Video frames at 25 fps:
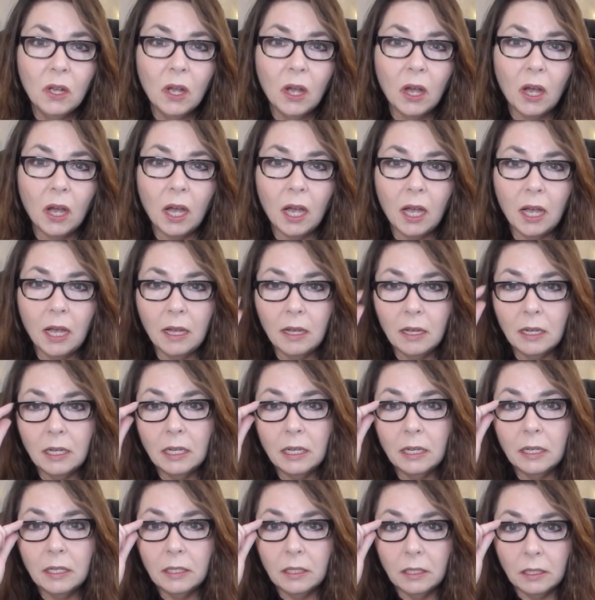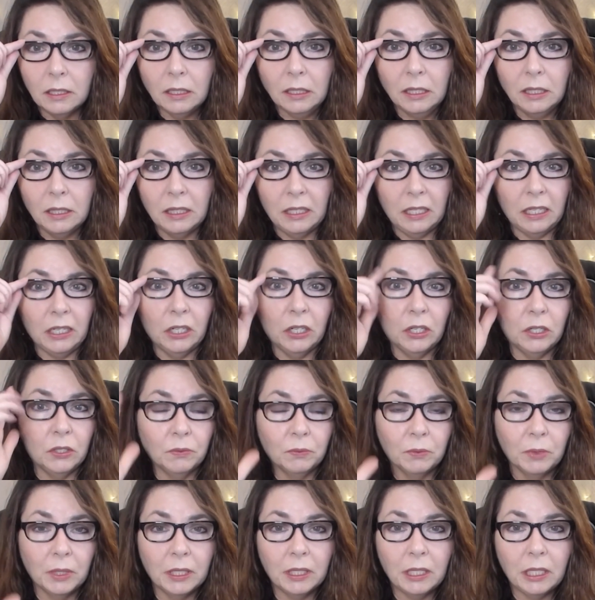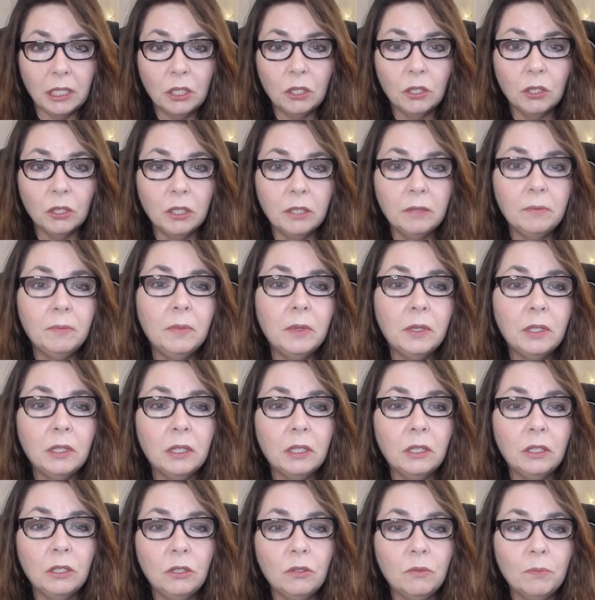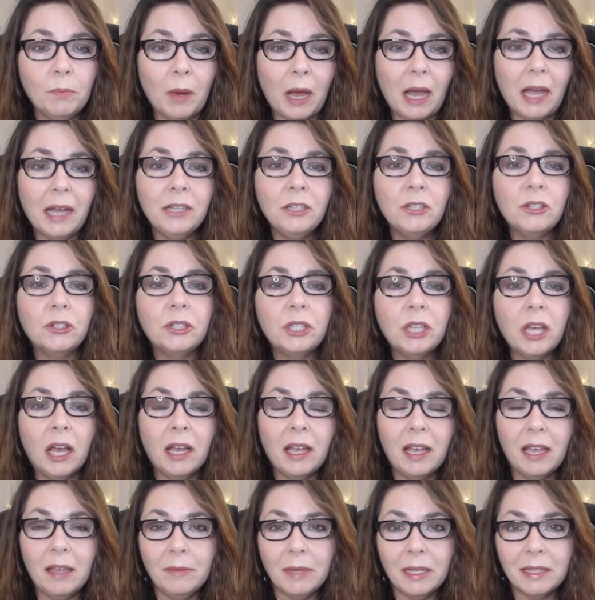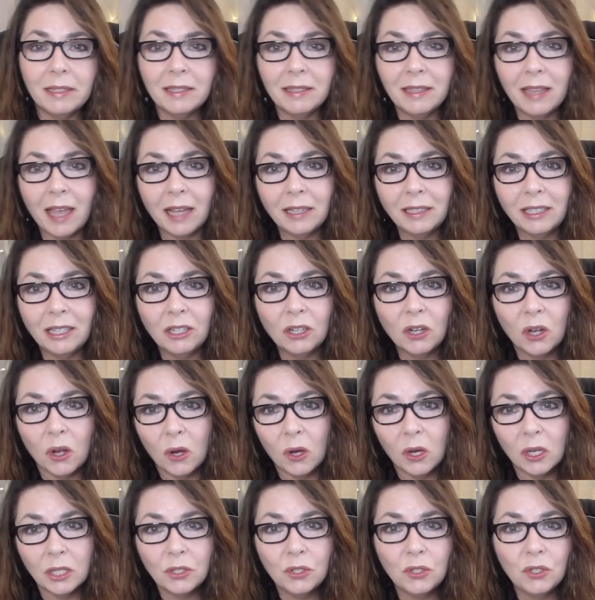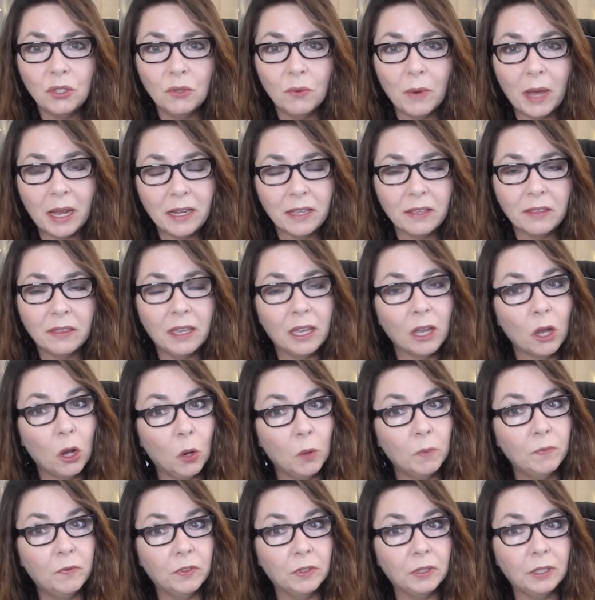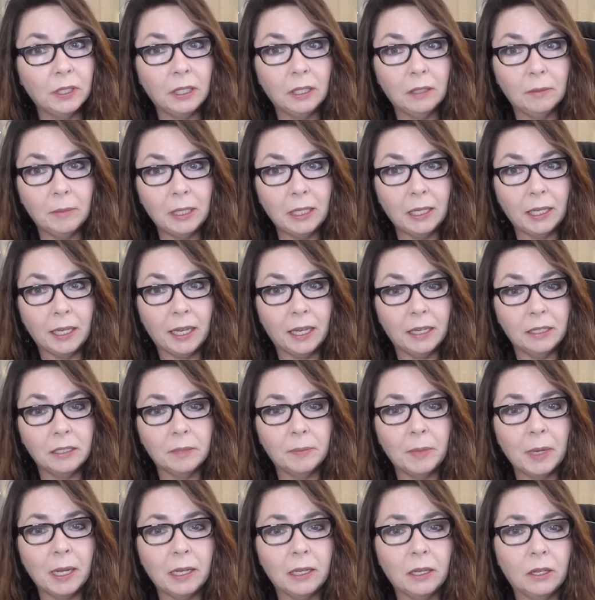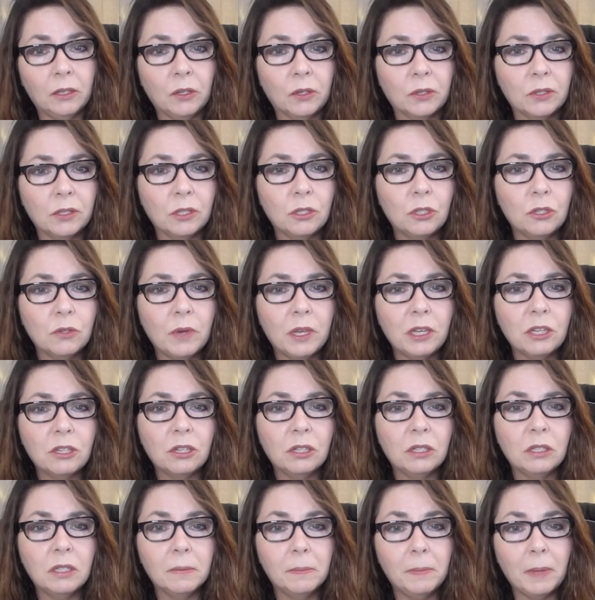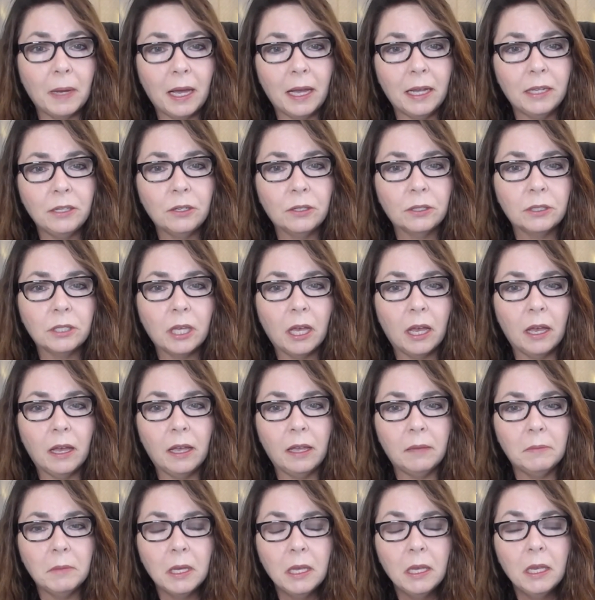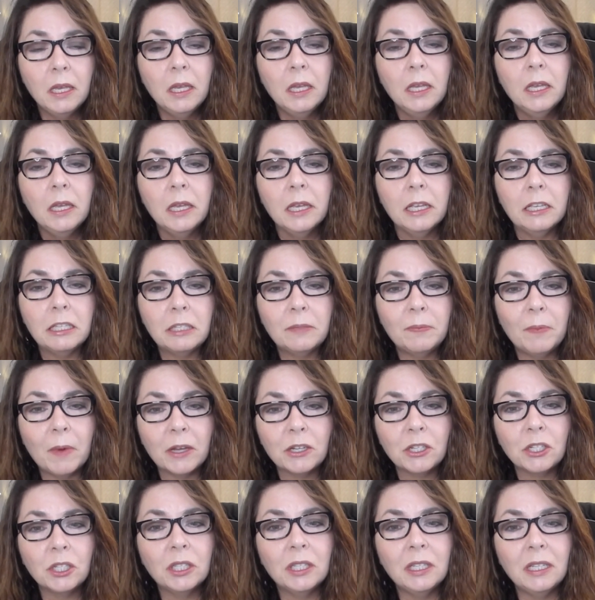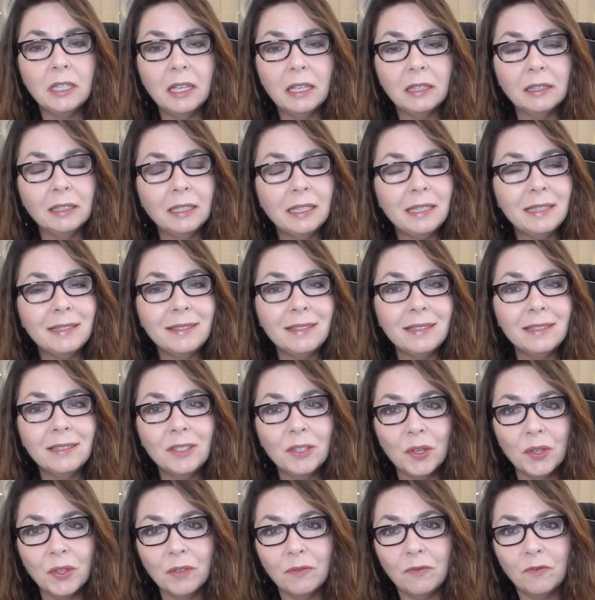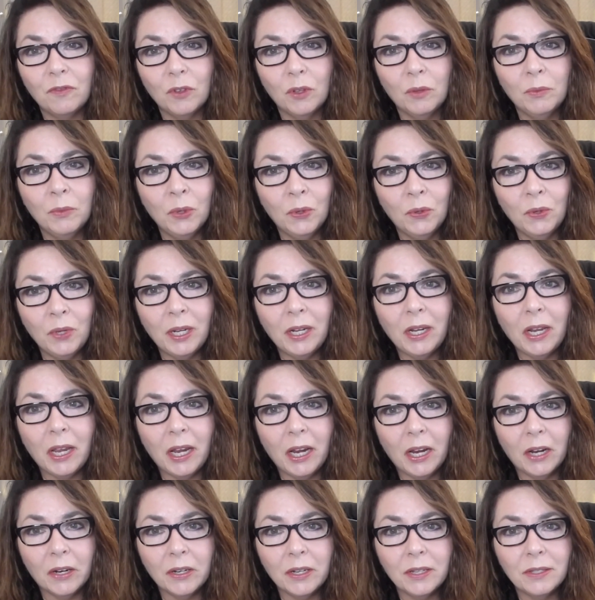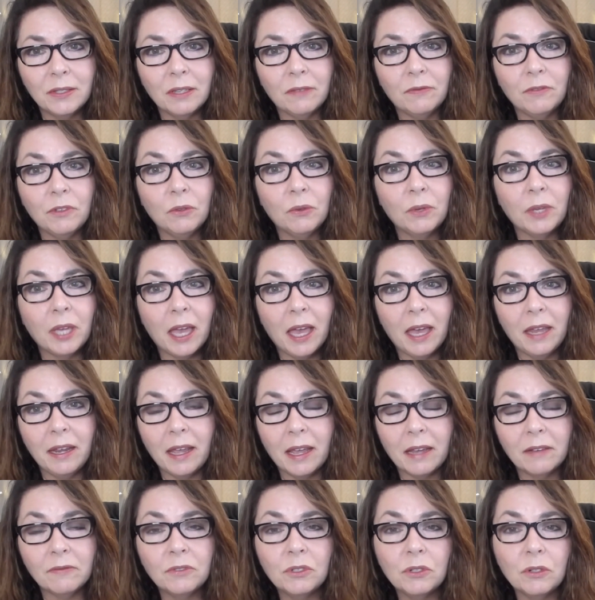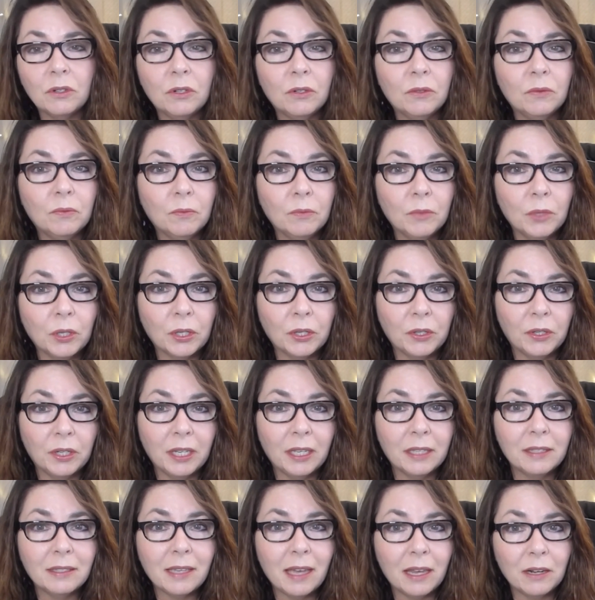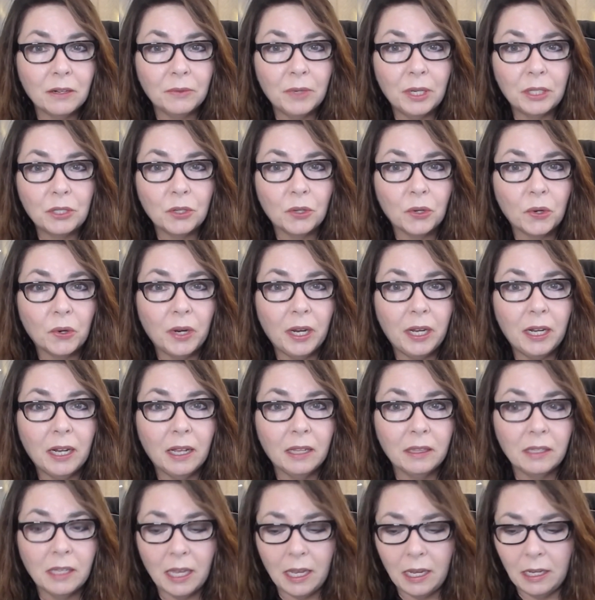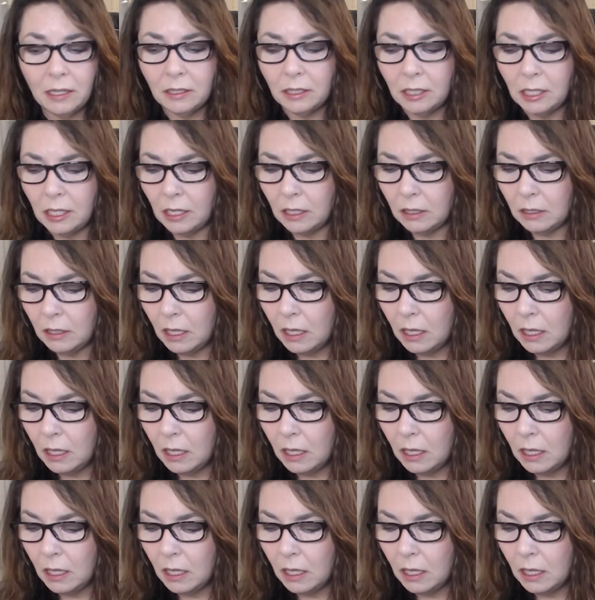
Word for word: uh there really could you bide your time it's not going to cost you anything hopefully i mean again depending on your situation to bide your time especially at least until the full moon in aries if you can after mercury gets out of retrograde on the 18th